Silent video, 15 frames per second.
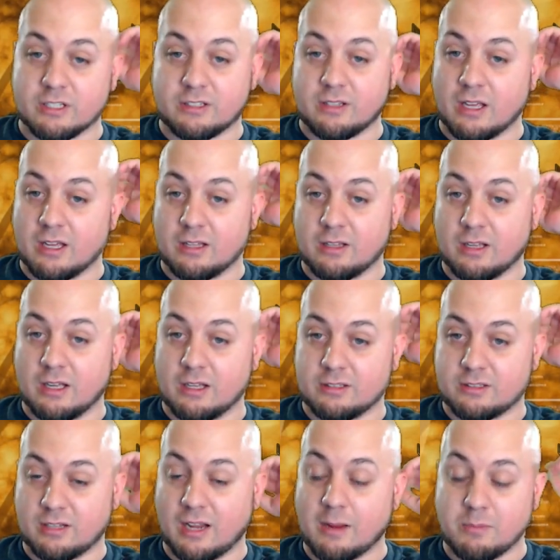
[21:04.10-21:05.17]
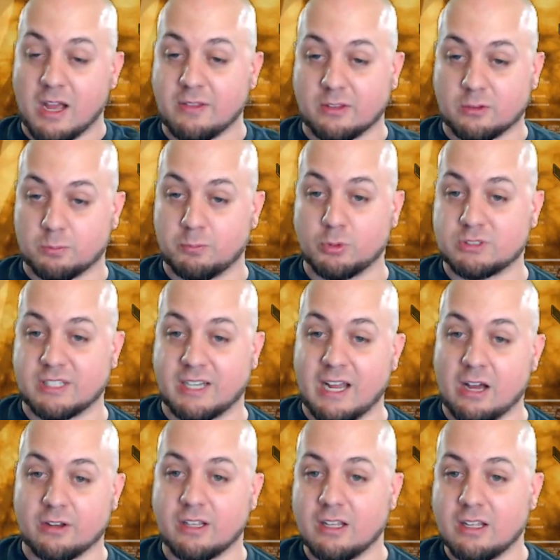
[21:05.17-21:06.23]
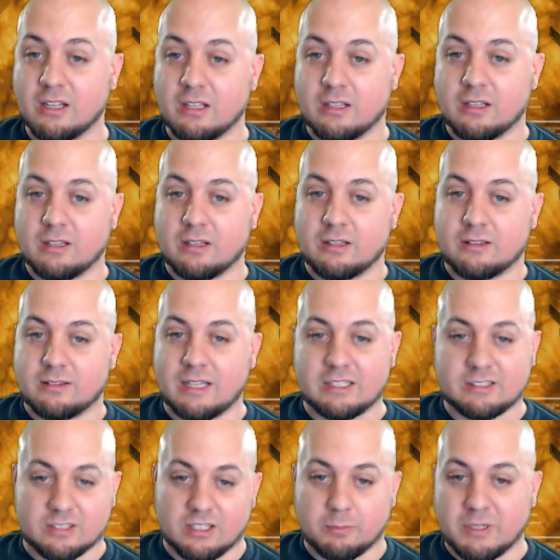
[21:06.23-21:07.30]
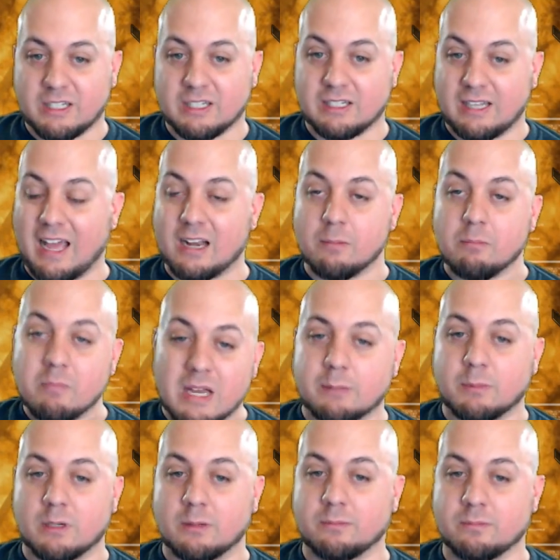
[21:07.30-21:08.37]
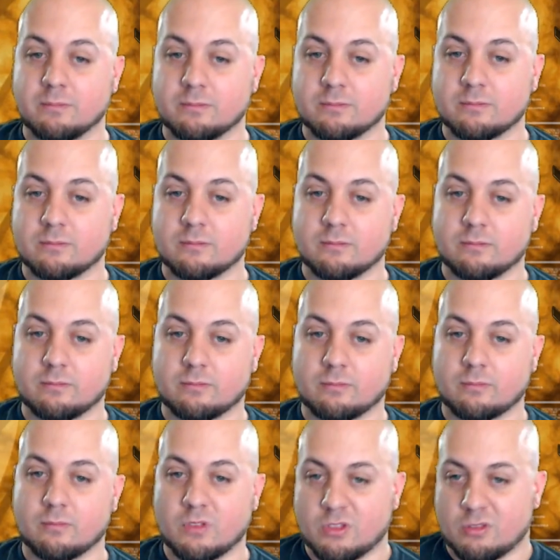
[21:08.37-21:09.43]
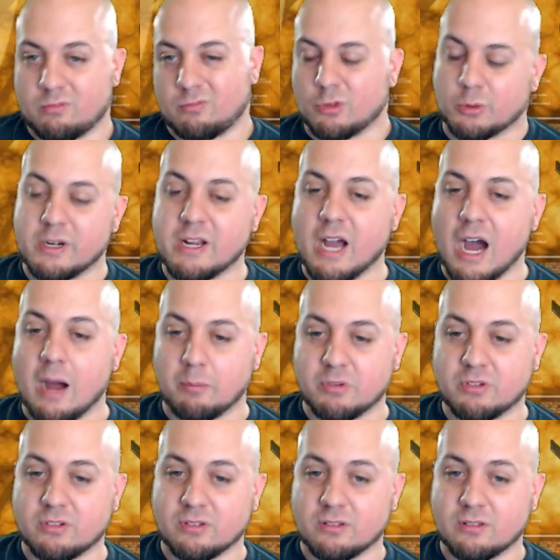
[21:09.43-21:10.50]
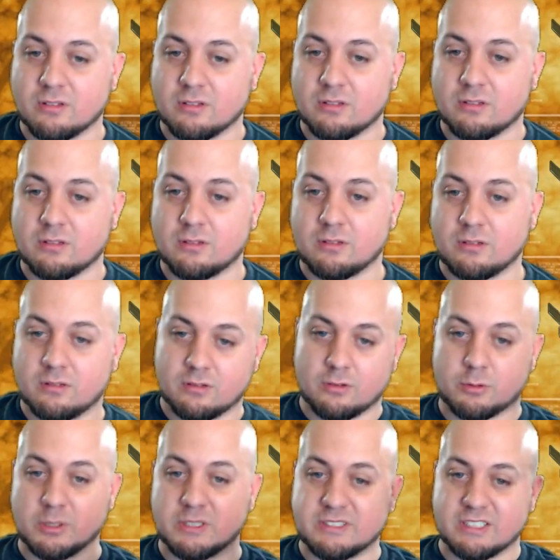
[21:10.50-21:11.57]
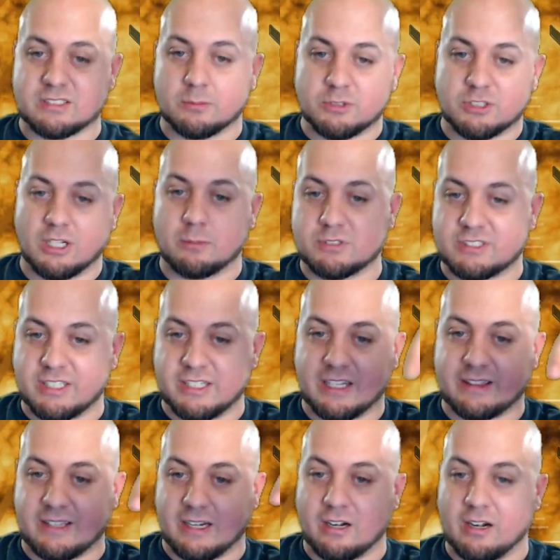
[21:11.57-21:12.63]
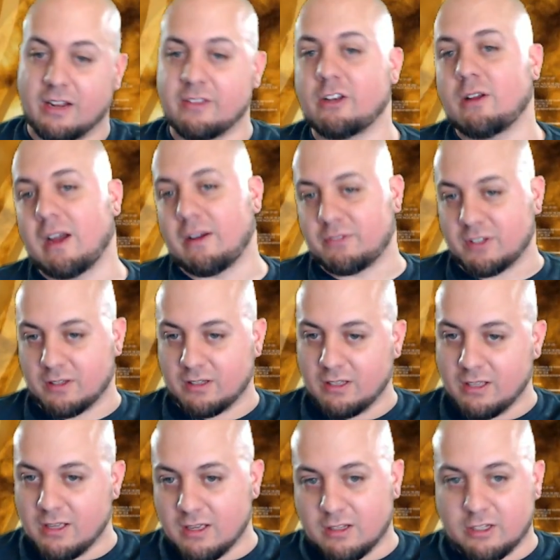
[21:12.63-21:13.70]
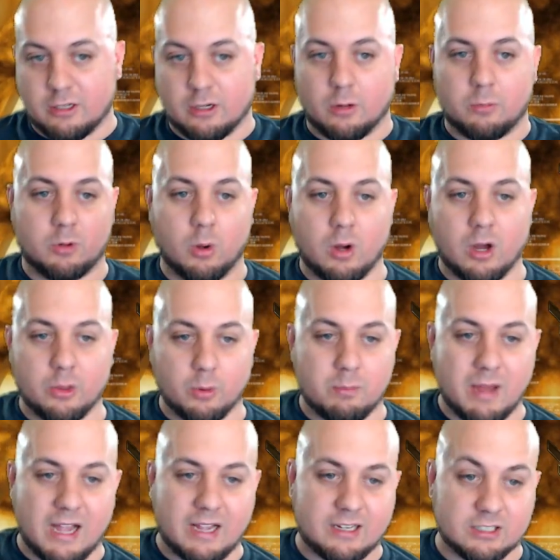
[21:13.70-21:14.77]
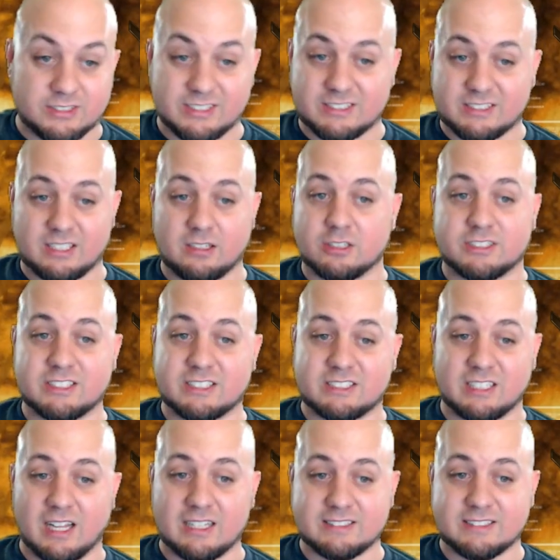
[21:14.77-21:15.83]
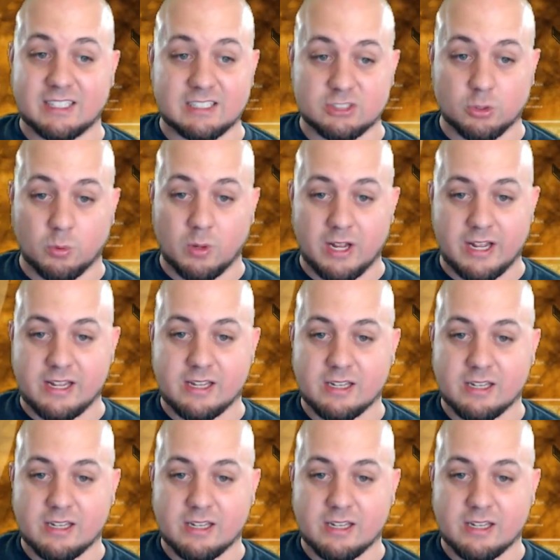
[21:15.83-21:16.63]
a Type 9 that's boosted out, that's going to be at a minimum 3 hops, 3 system jumps to get there. And then you have to, go all the way back here, 1,660 light seconds away,